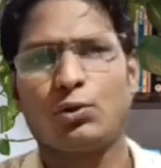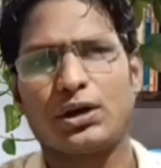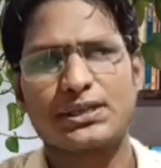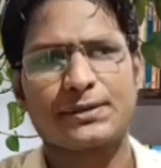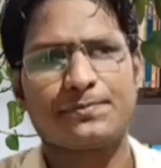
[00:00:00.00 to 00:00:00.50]

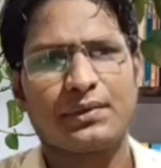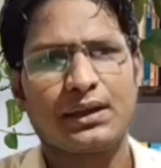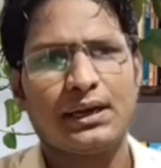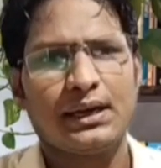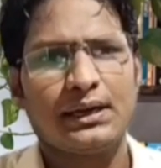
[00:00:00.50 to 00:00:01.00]
words,
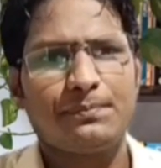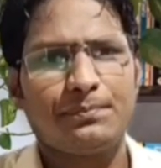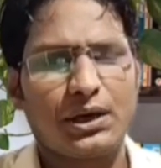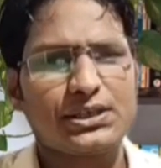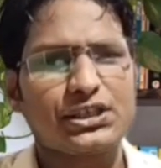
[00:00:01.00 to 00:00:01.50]

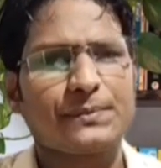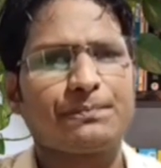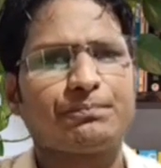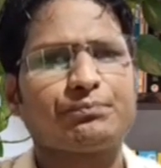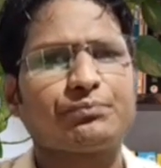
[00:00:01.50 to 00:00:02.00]
but
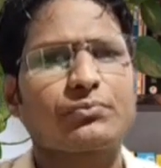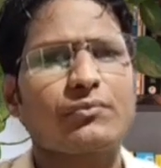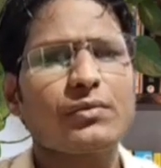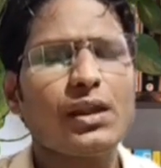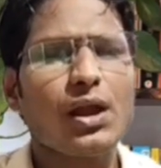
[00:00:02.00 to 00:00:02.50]

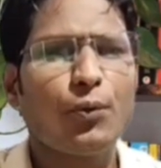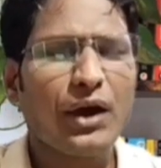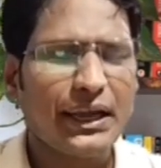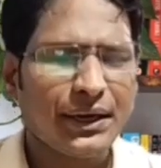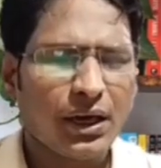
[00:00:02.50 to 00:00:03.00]

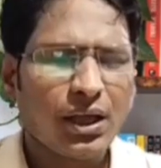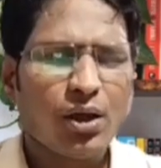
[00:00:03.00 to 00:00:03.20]
when